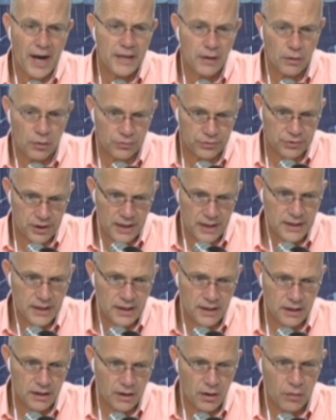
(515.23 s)
I don't
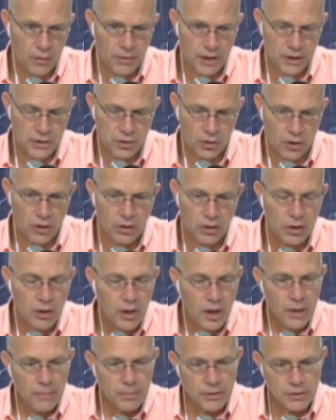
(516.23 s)
think it can go much longer